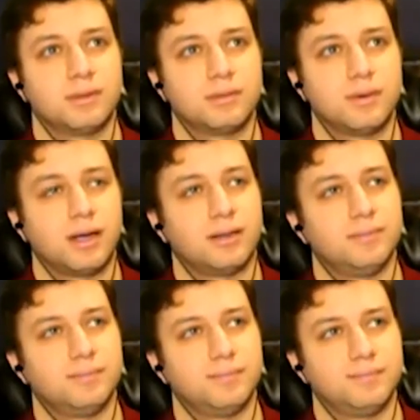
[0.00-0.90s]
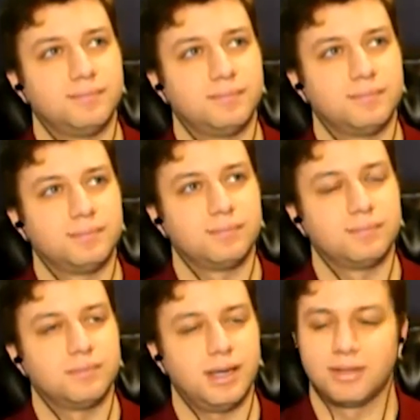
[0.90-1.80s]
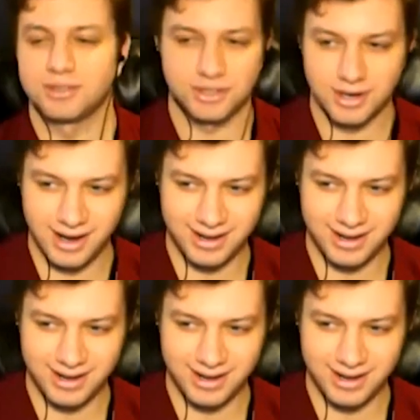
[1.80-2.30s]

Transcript: well, I'm not sure.